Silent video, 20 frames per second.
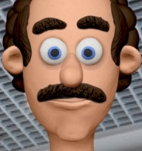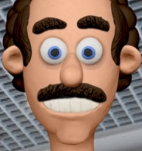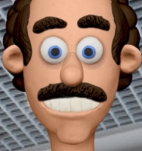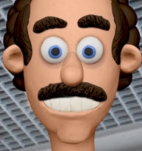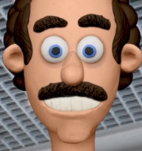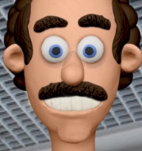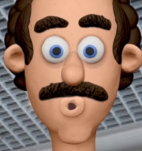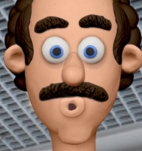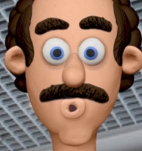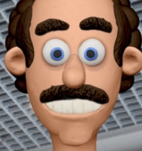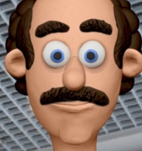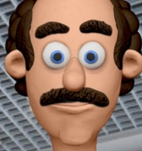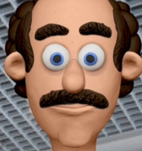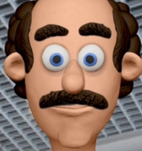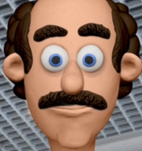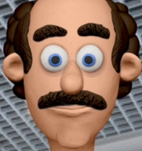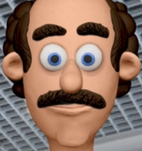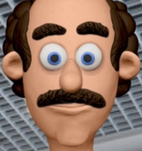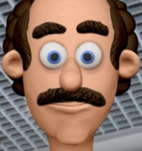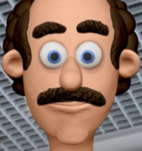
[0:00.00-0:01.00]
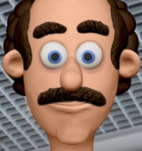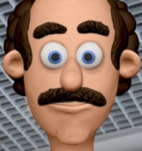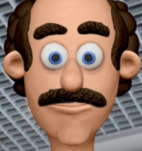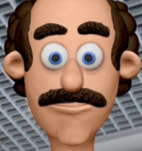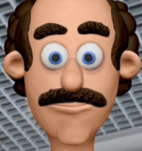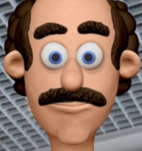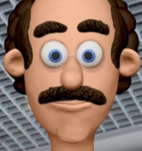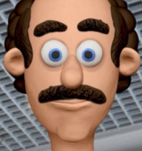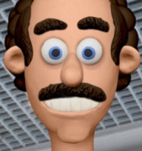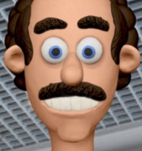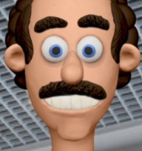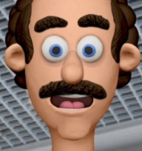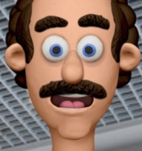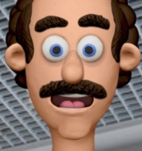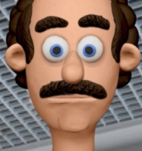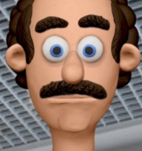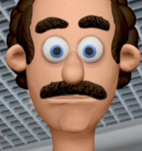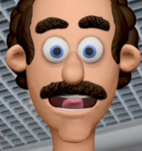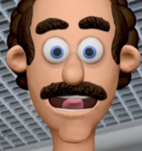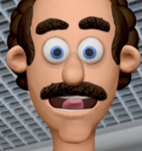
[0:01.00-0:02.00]
6.
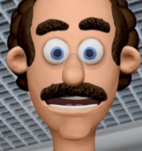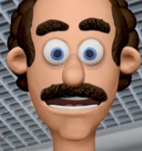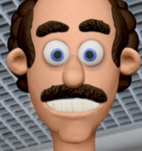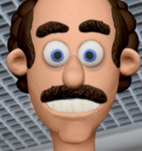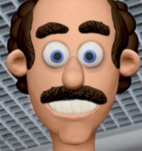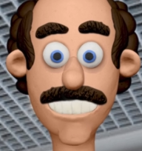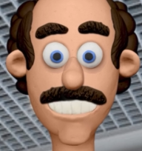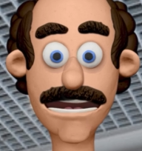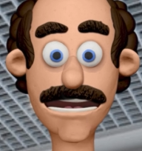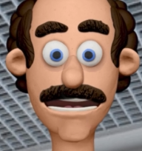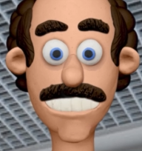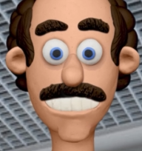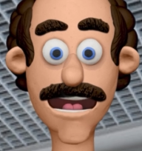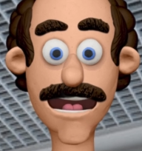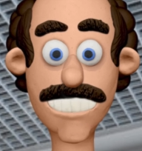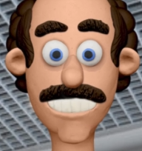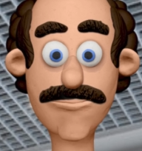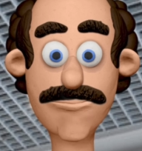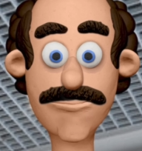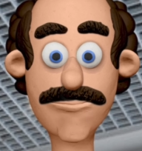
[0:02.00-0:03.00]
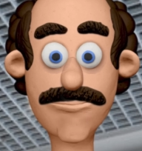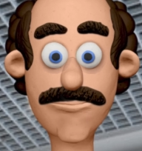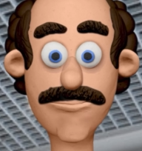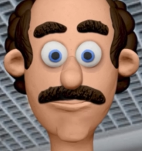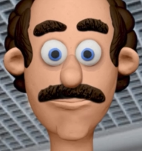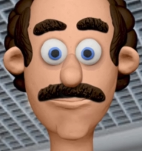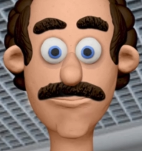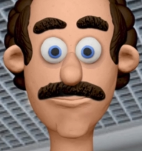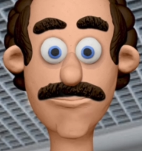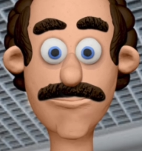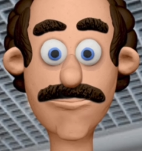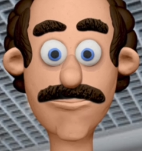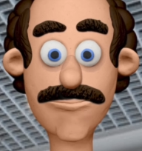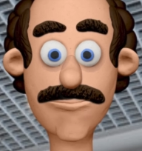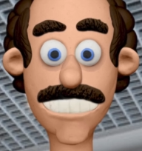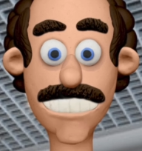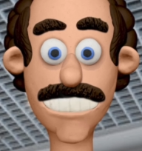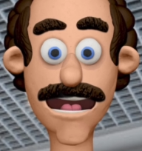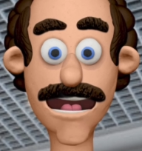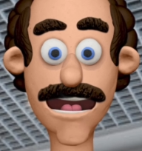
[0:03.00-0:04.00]
Durability and maintenance.
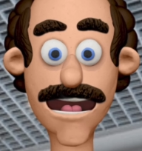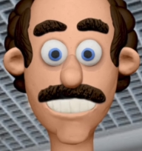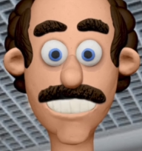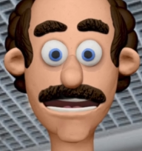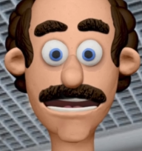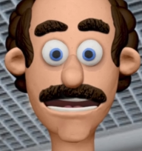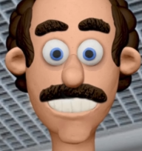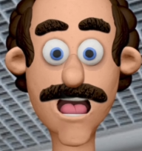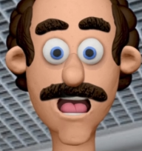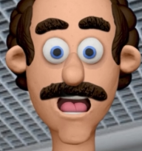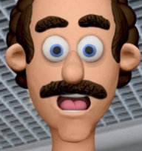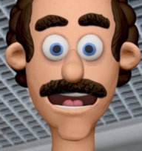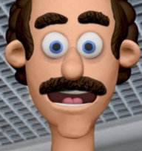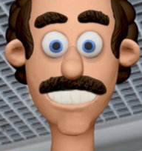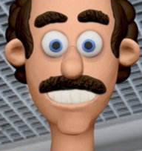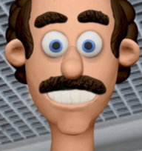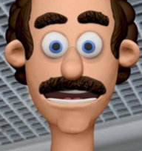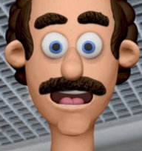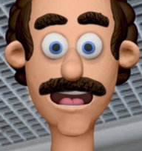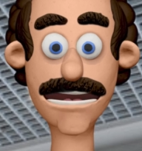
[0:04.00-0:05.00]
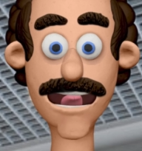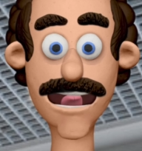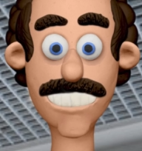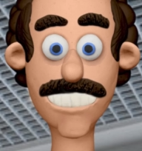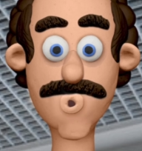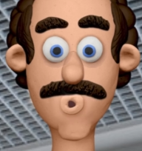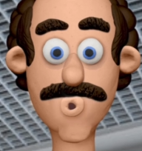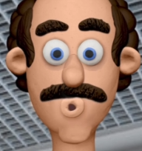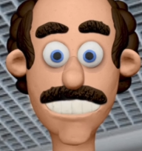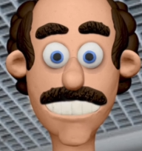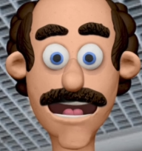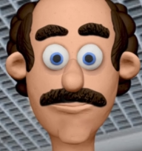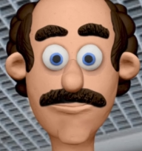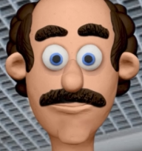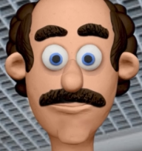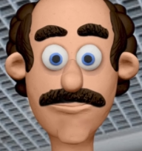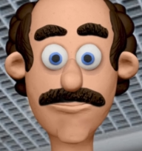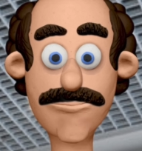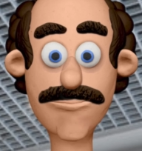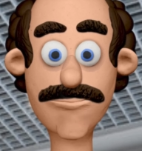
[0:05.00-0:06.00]
Depending on the material chosen,
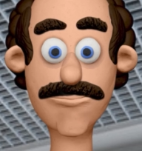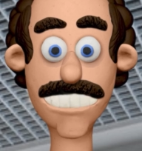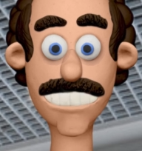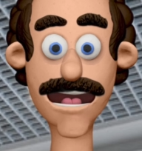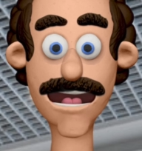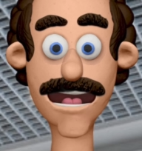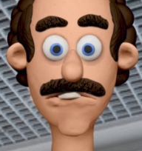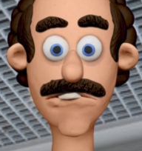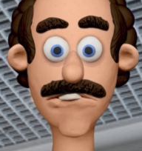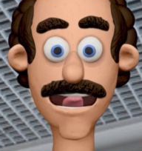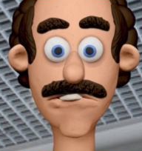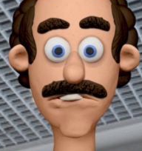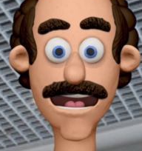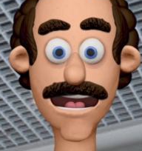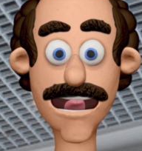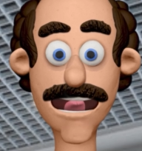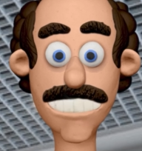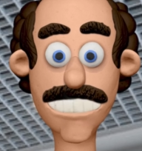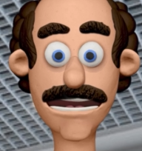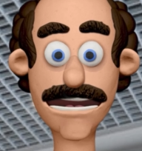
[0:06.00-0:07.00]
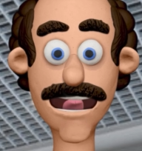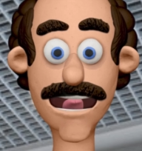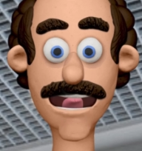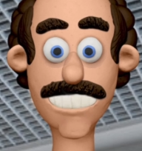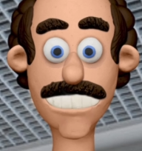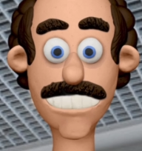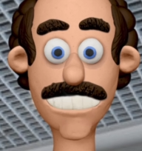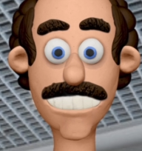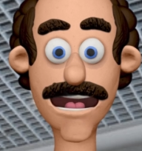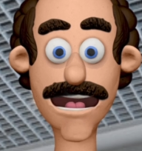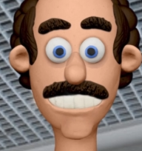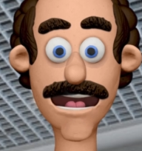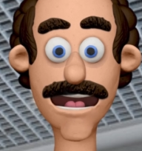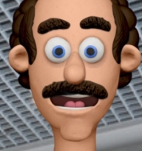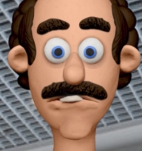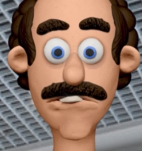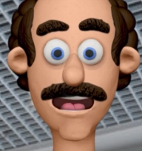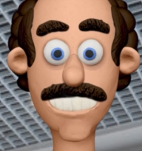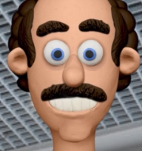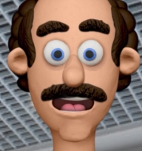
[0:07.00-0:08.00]
baffle false ceilings can
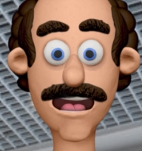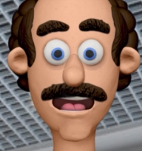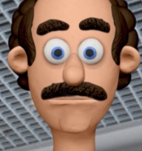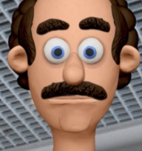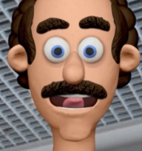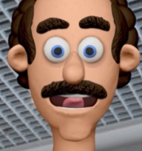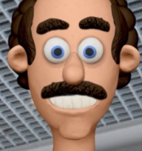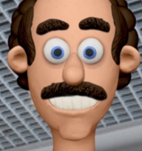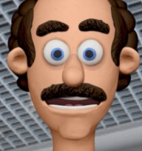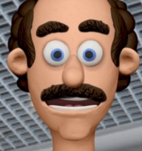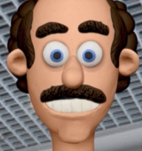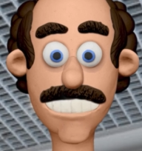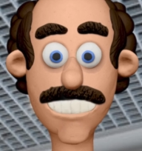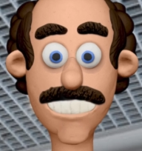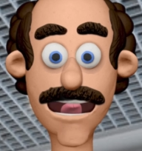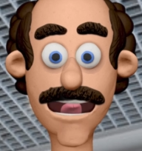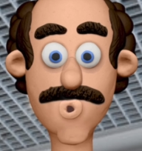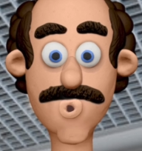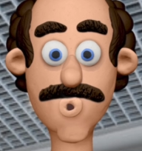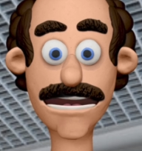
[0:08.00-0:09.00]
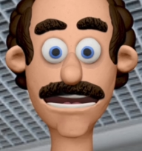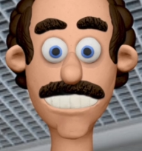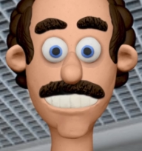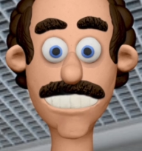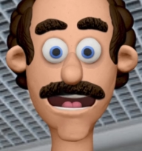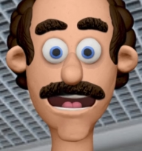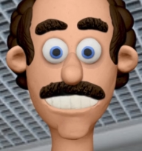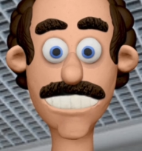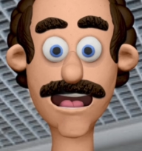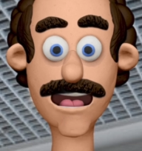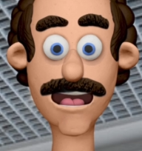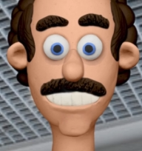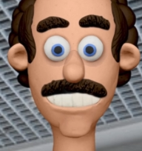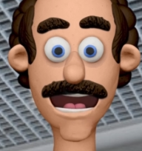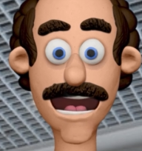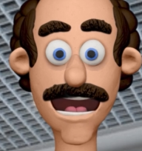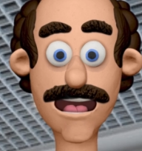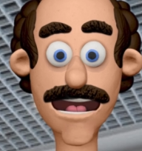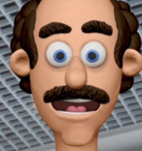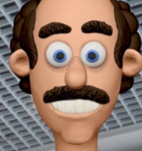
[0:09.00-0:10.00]
offer durability and low maintenance
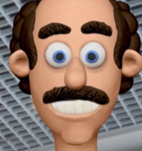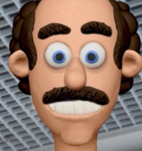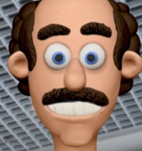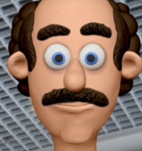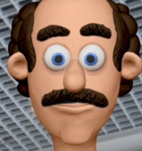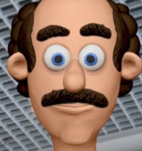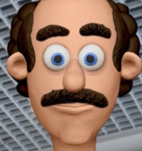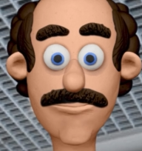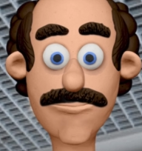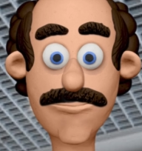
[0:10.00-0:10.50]
requirements.